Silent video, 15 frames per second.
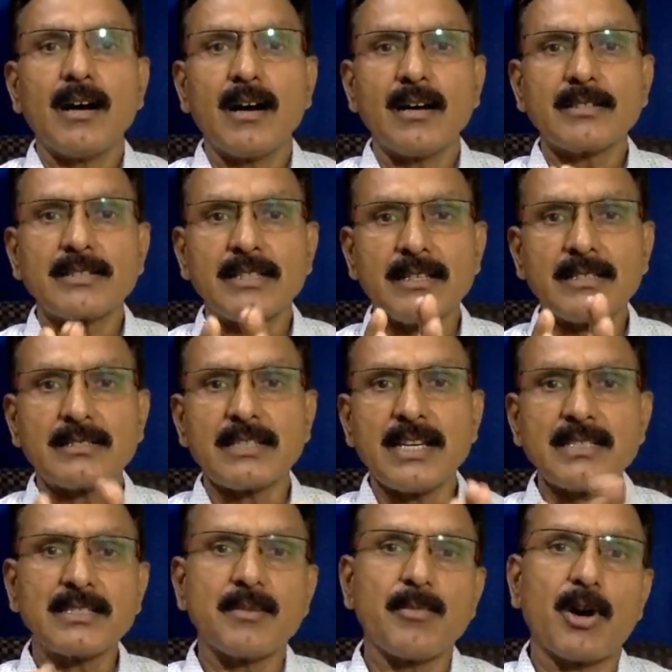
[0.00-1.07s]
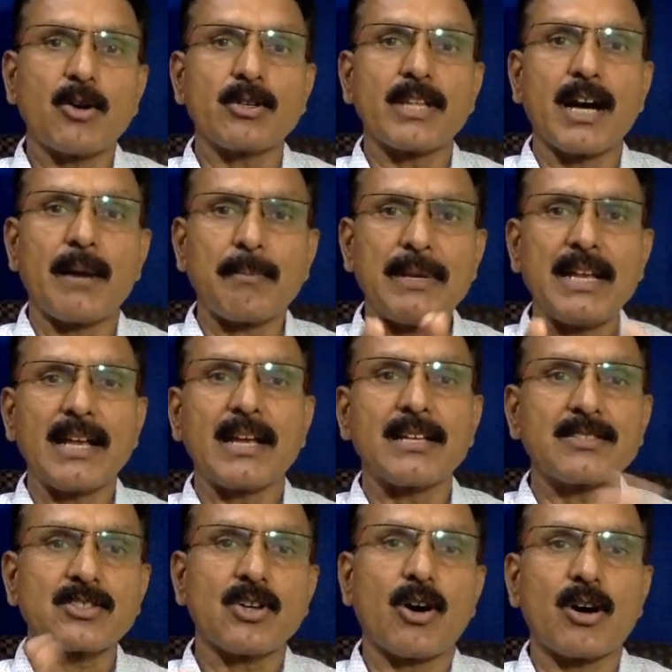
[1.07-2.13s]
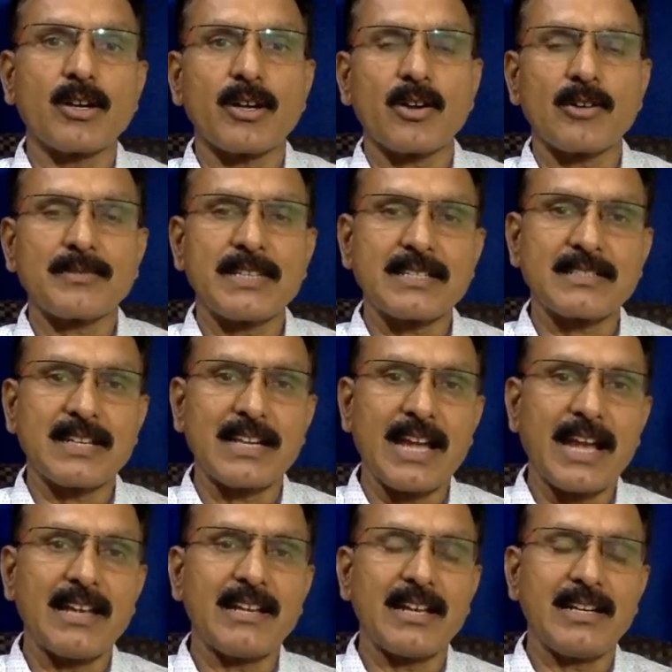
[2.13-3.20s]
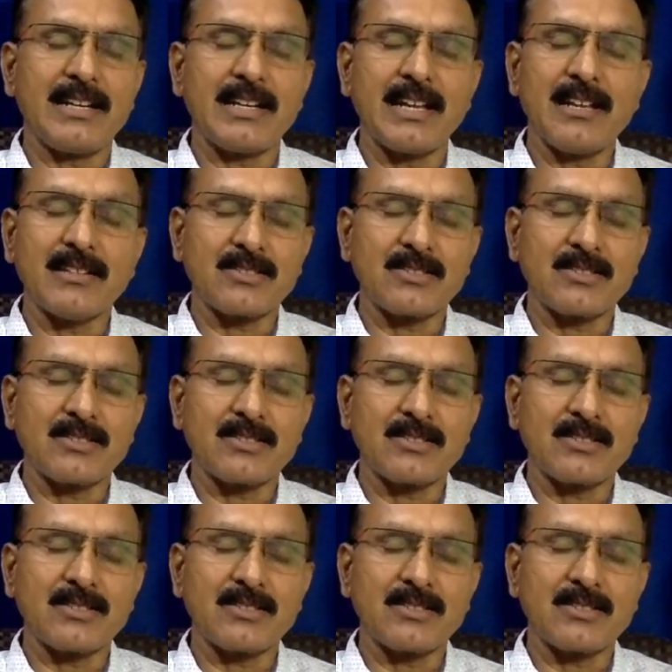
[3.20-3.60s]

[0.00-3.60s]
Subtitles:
says about the appeal against the order of section 9 and 10.